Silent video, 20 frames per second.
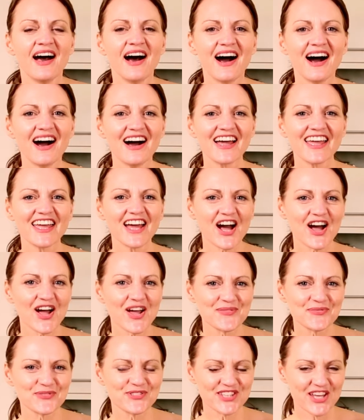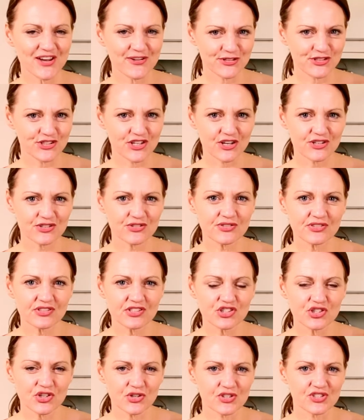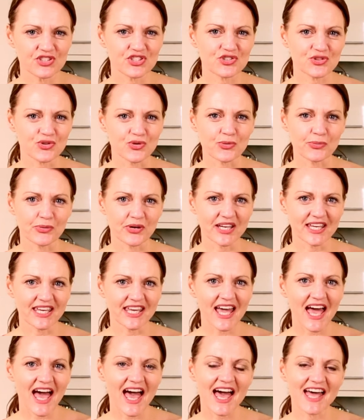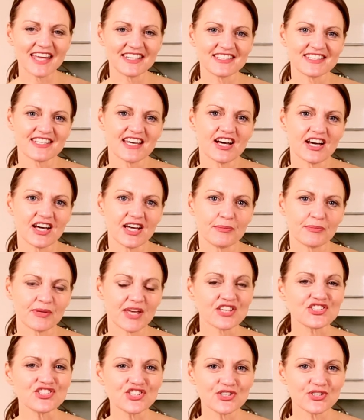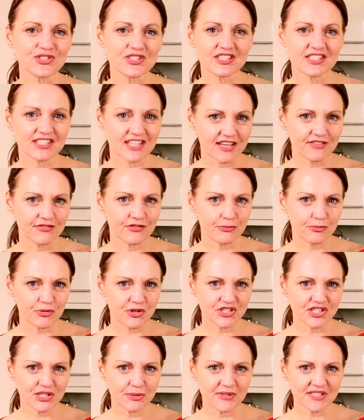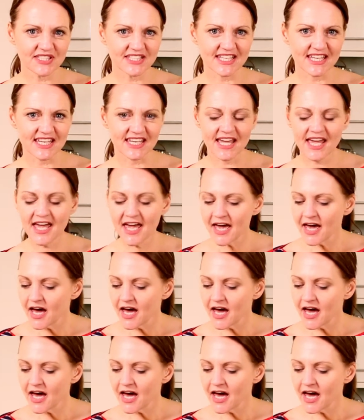Hi, I'm Sarah Jones from the Chocolate Strawberry and I'm guest tutor today for Pretty Witty.